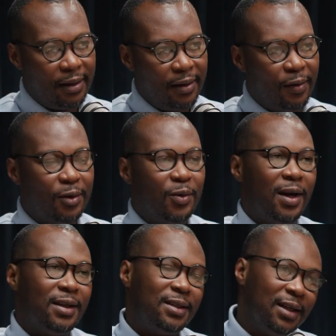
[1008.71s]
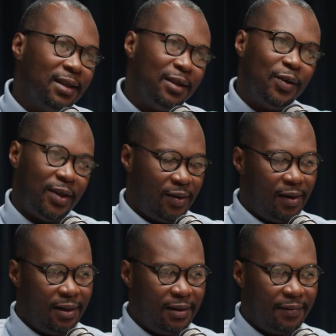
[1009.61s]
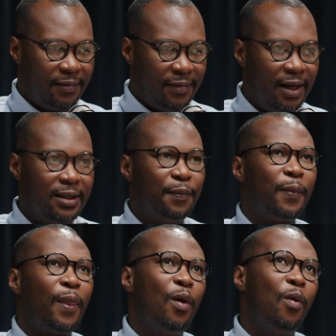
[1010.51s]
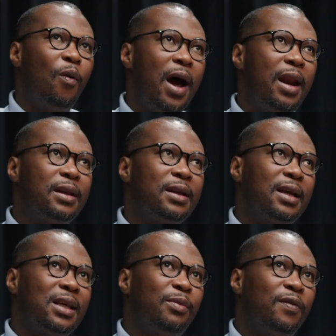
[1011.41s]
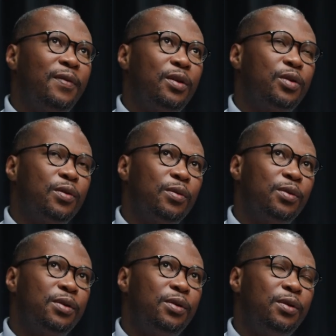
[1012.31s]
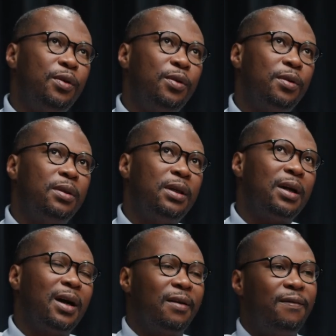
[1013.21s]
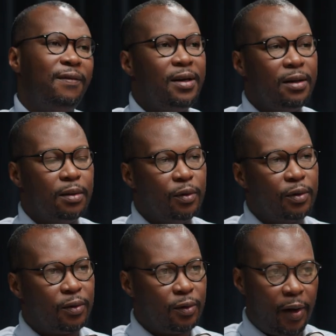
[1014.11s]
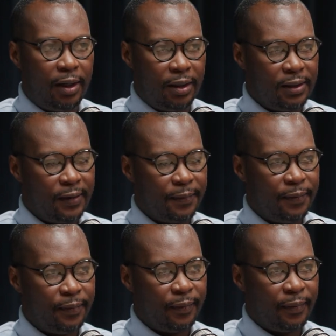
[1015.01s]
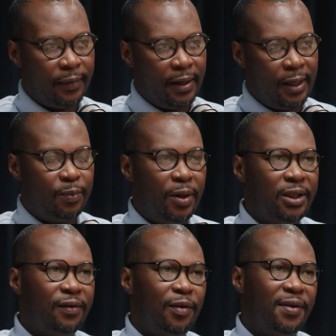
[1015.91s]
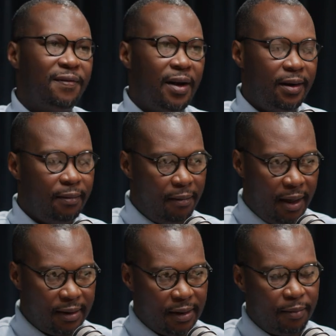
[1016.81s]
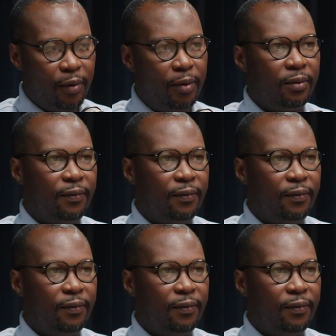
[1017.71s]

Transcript: or do I sell the US dollar? Right. What are some of the tools do you think are available to traders, especially from a fundamental point of